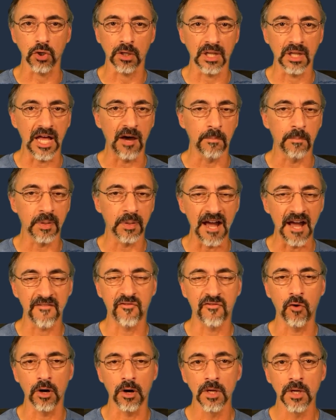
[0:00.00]
Cloud
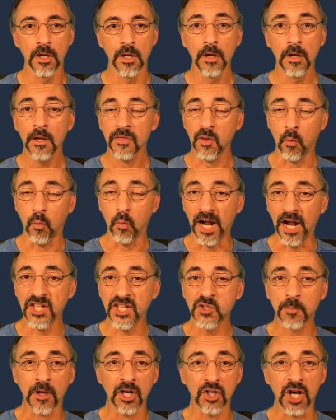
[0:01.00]
Platform, the
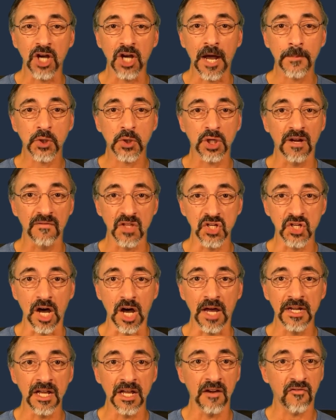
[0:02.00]
widespread adoption of
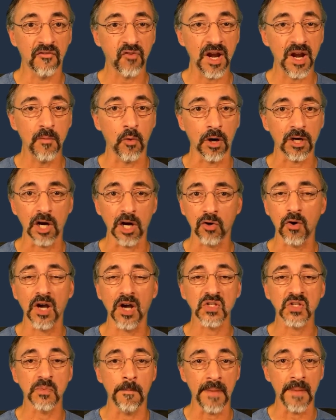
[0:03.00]
the .NET framework
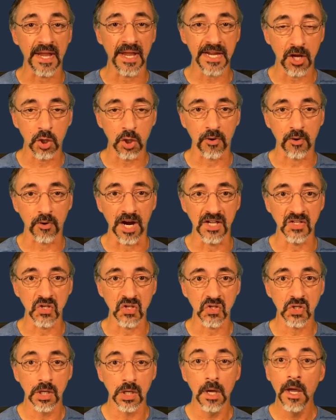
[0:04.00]
across many
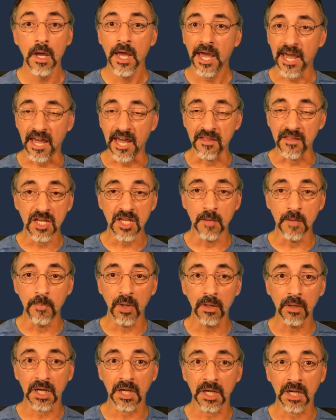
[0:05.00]
enterprises and the
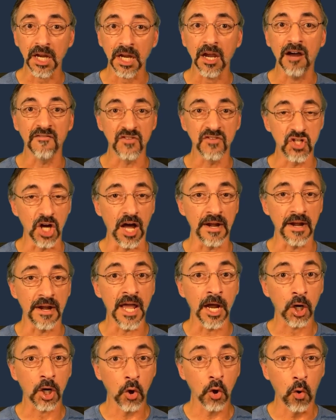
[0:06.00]
ability of
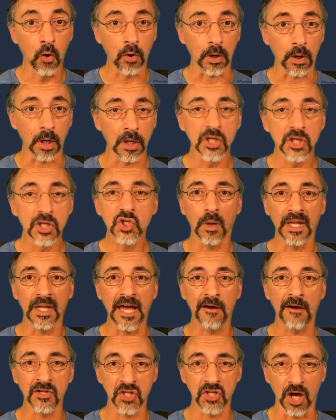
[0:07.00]
.NET Core to
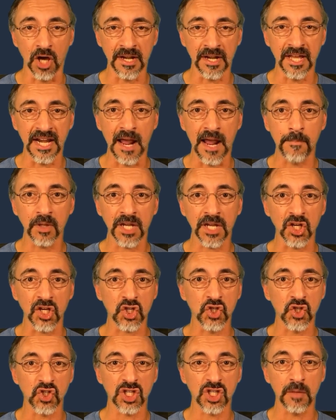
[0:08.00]
allow .NET
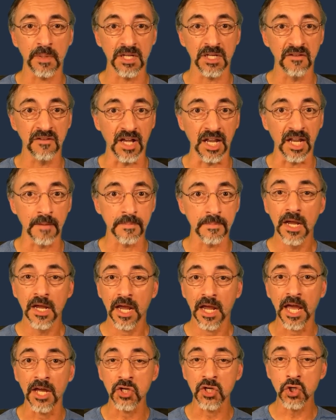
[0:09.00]
applications to be developed
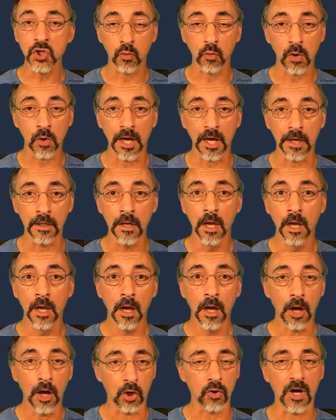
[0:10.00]
and to run
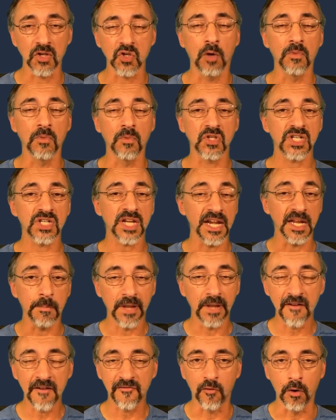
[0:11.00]
across almost any
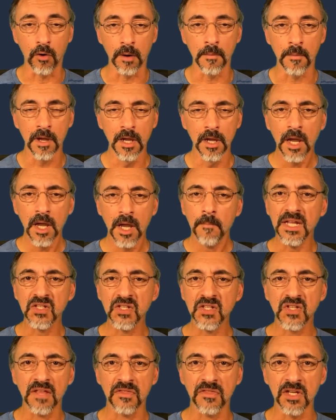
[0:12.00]
platform
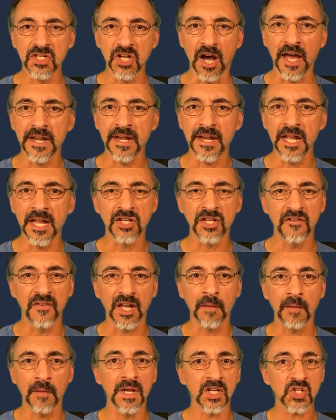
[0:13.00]
means that the .NET
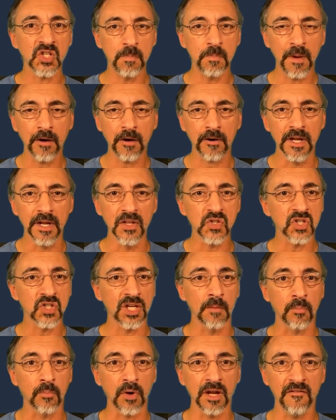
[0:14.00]
development experience
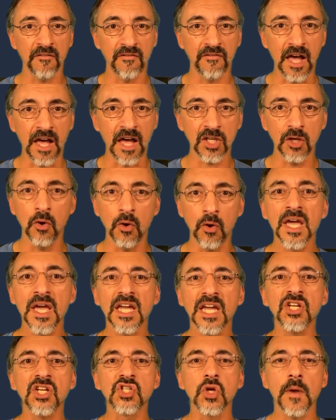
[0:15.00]
can bring value
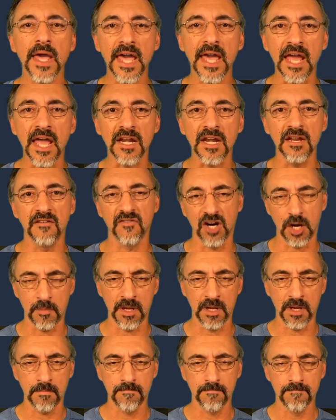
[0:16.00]
into any
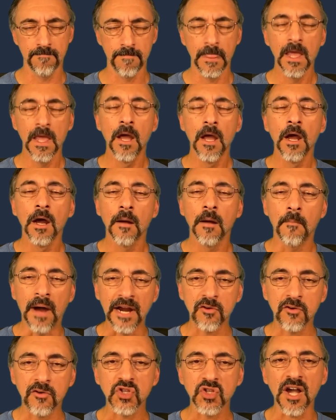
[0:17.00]
environment.
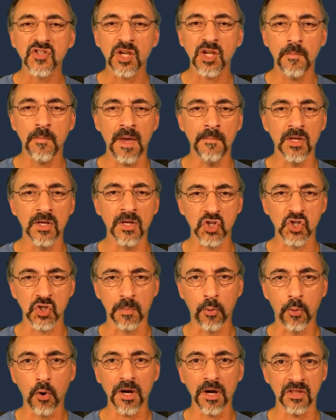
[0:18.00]
Microsoft's commitment to
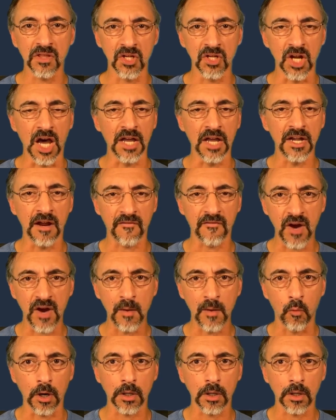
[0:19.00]
supporting the .NET
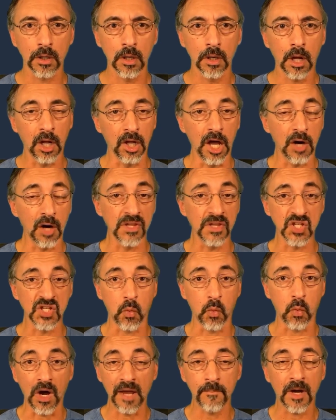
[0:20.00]
framework, along with its
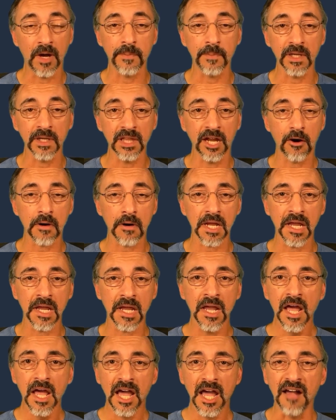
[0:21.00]
wide popularity,
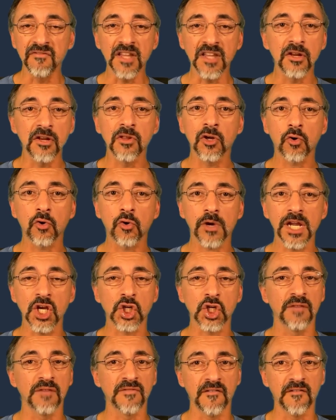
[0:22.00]
have led to the
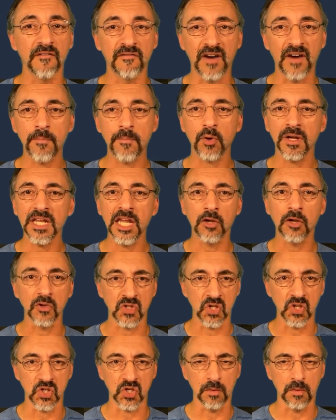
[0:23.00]
creation of a vibrant
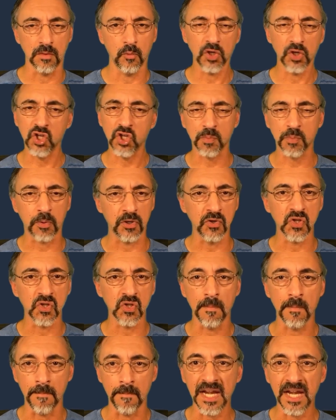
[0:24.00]
ecosystem, which has
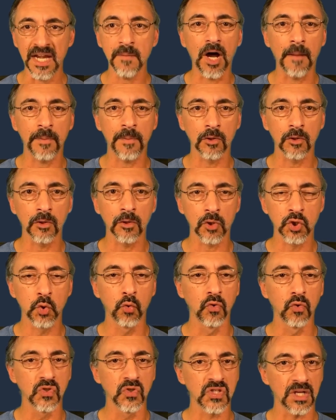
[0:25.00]
produced many popular
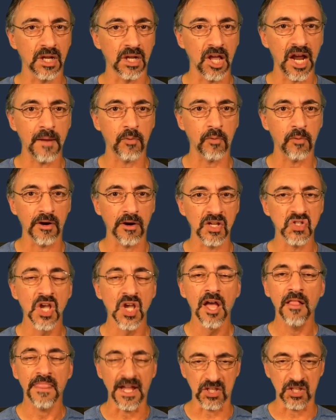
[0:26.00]
tools and libraries
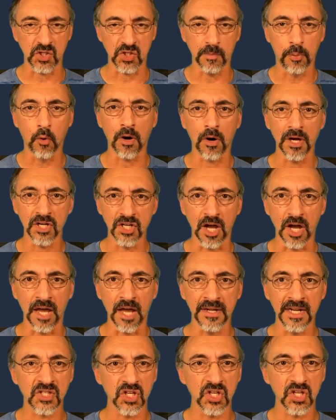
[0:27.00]
that support
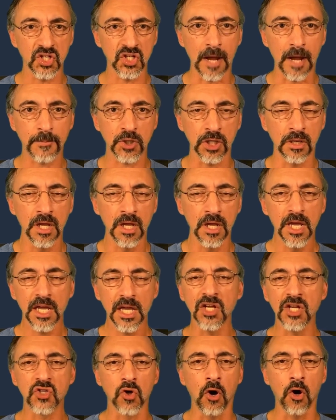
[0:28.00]
.NET's adoption
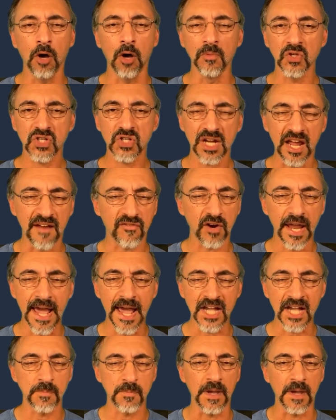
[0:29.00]
into almost every
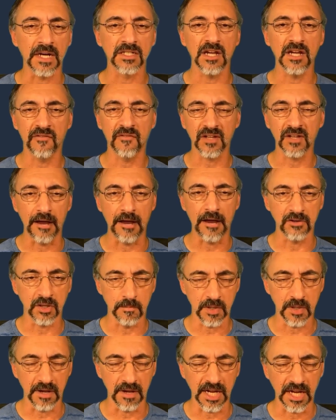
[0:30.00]
aspect of cloud
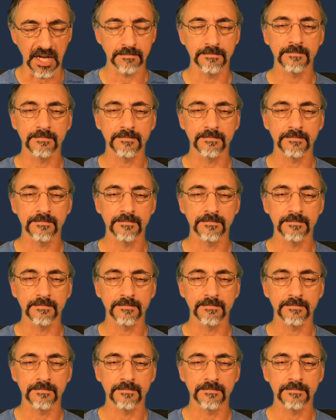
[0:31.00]
computing.